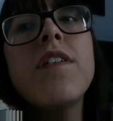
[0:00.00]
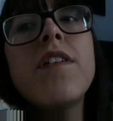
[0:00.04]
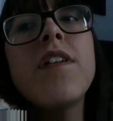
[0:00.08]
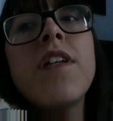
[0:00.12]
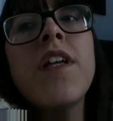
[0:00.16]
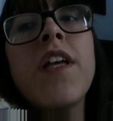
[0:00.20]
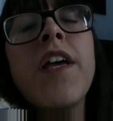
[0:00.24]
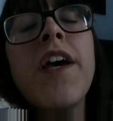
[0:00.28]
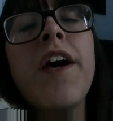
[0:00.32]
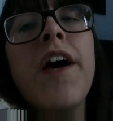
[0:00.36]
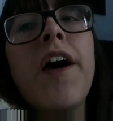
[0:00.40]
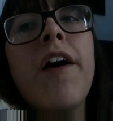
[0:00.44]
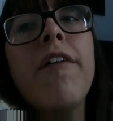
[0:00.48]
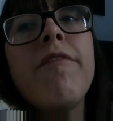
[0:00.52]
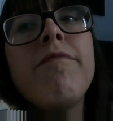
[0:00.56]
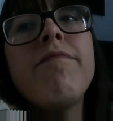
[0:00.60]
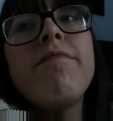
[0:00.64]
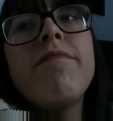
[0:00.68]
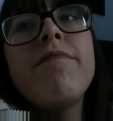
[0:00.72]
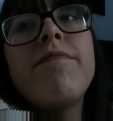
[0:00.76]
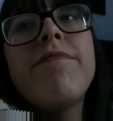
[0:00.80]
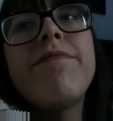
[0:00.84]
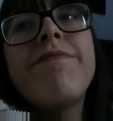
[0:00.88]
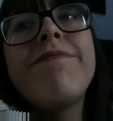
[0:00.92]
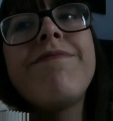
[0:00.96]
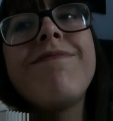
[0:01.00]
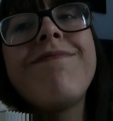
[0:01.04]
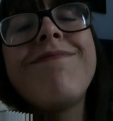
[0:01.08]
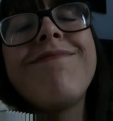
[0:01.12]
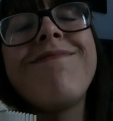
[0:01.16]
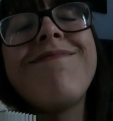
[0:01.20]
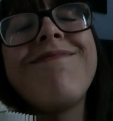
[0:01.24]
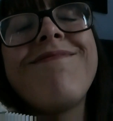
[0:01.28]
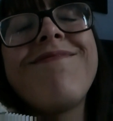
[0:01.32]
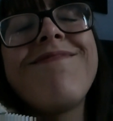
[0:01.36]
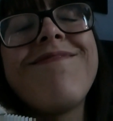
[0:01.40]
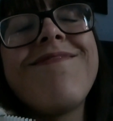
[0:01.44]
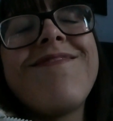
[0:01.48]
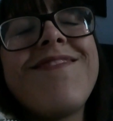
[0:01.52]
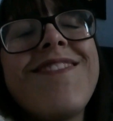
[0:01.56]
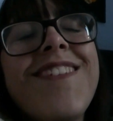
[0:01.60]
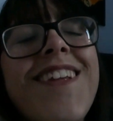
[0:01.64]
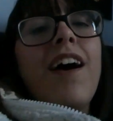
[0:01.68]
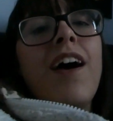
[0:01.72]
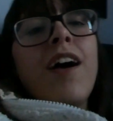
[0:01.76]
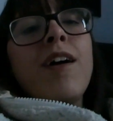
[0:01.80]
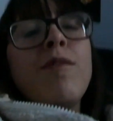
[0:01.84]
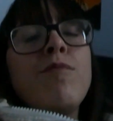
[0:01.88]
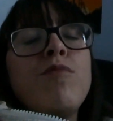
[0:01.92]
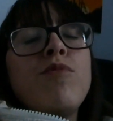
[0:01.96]
yeah.
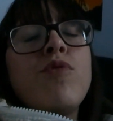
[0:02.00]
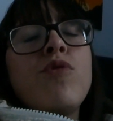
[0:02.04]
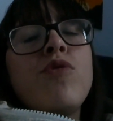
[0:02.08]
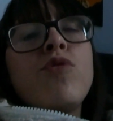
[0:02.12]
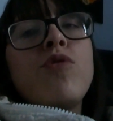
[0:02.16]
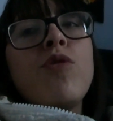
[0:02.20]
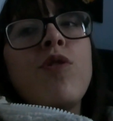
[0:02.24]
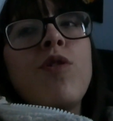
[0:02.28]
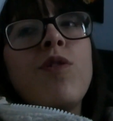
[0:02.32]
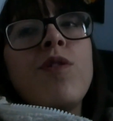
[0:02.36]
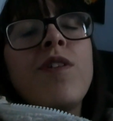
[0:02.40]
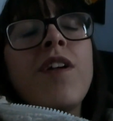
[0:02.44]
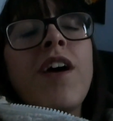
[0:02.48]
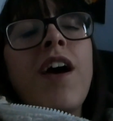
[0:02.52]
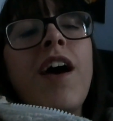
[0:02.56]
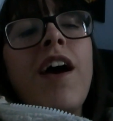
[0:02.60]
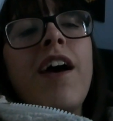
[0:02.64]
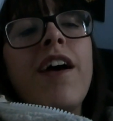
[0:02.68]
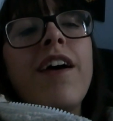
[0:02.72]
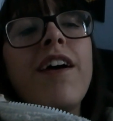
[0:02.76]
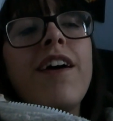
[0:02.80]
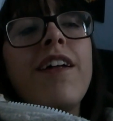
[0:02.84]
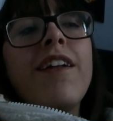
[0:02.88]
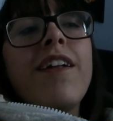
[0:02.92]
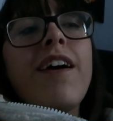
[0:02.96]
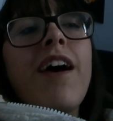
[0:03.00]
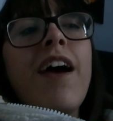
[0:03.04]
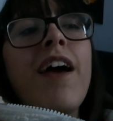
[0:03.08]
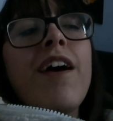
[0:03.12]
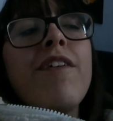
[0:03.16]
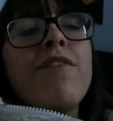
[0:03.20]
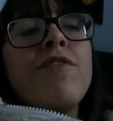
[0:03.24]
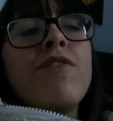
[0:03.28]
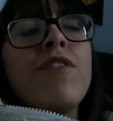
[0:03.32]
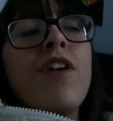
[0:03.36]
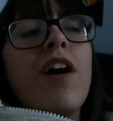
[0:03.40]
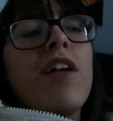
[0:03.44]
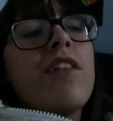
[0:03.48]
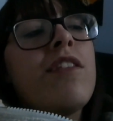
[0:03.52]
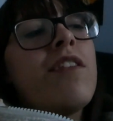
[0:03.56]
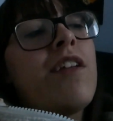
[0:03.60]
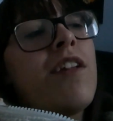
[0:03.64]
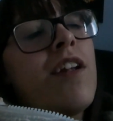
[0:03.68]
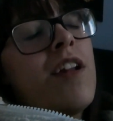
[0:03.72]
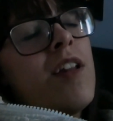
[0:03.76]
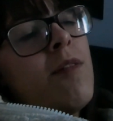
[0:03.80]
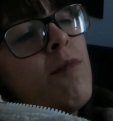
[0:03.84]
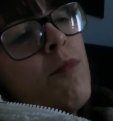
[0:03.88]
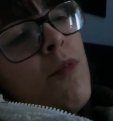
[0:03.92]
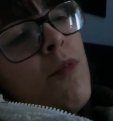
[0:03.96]
I'm so tired. I have not done any